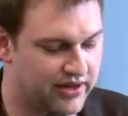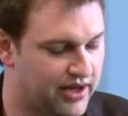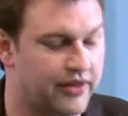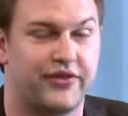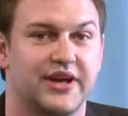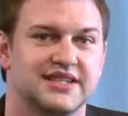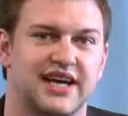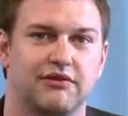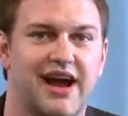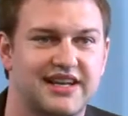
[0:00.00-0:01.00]
Other things
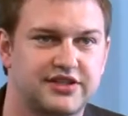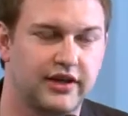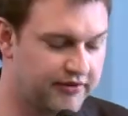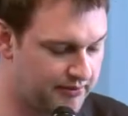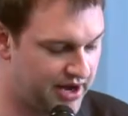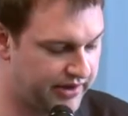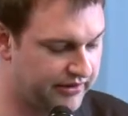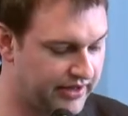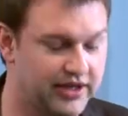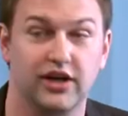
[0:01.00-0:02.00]
like rack server
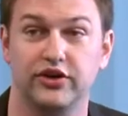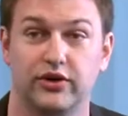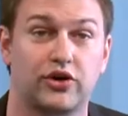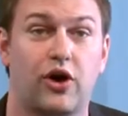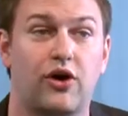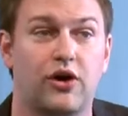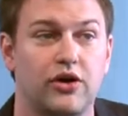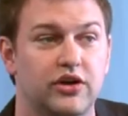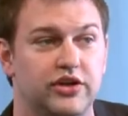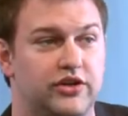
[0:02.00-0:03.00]
monitoring, your
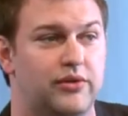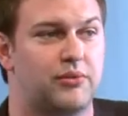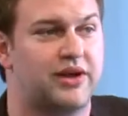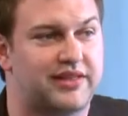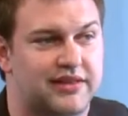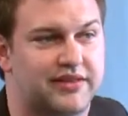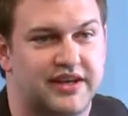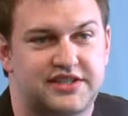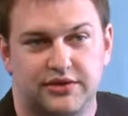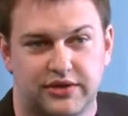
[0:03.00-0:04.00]
car, with
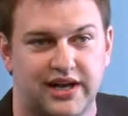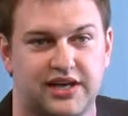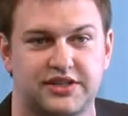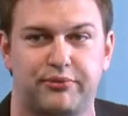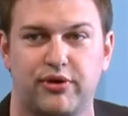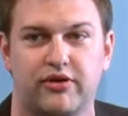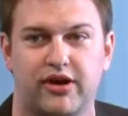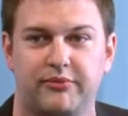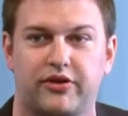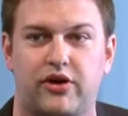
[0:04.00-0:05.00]
this you can actually
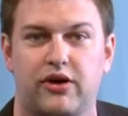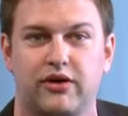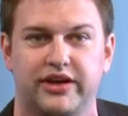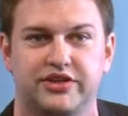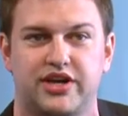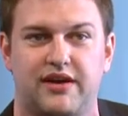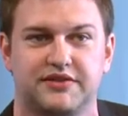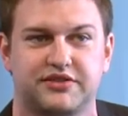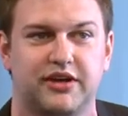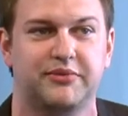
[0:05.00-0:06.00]
program your car in
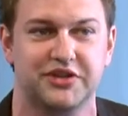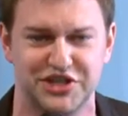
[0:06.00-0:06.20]
JavaScript.